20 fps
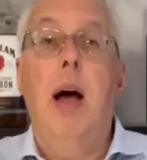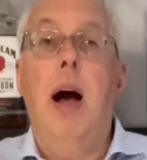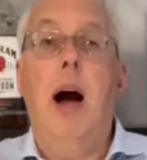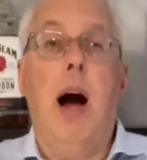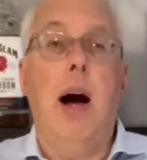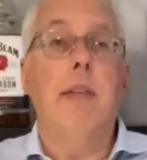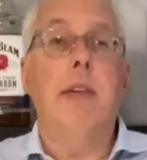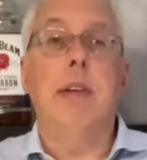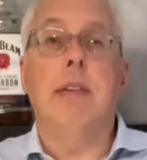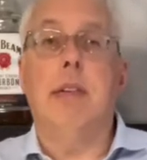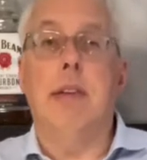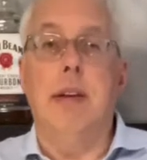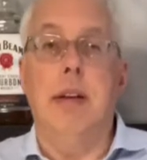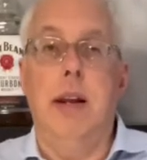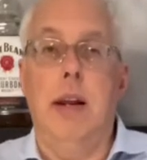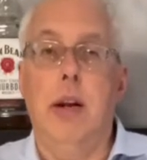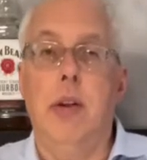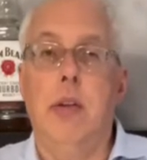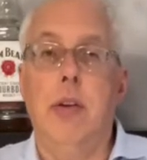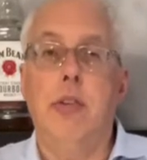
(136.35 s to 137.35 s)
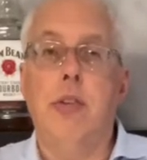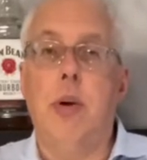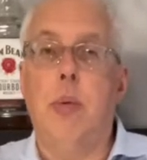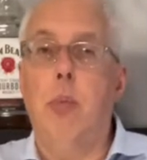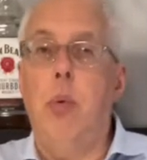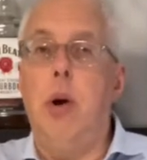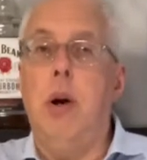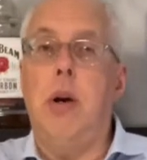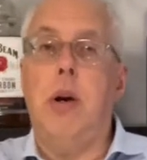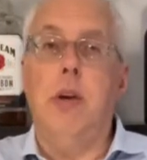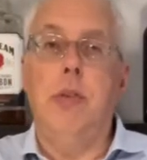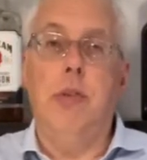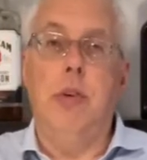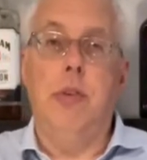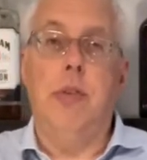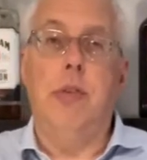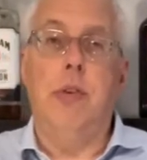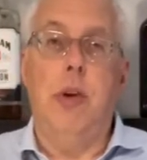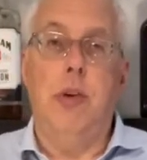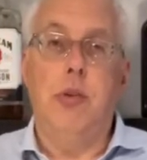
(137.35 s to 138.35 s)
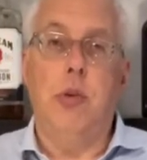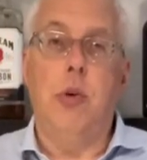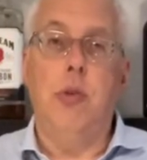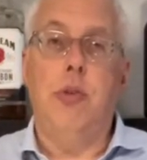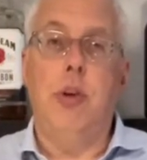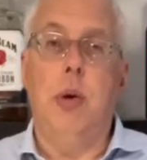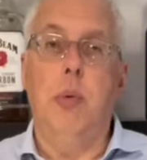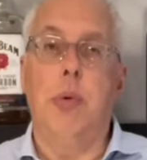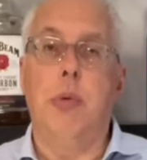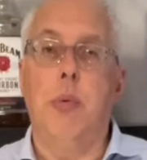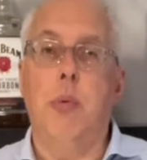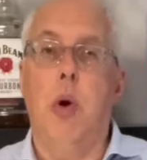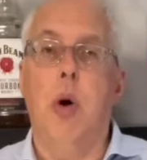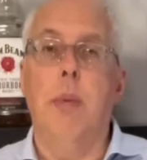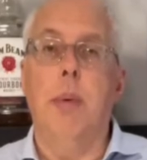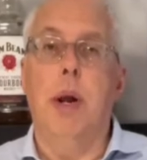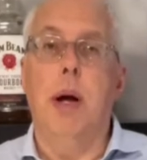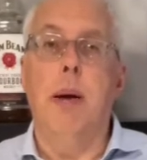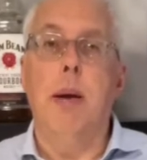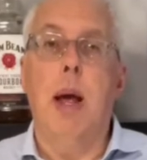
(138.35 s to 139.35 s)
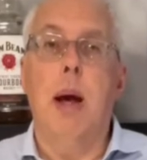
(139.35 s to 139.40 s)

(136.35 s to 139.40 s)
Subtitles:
Obviously in Italy somewhere, because it's associated with the Roman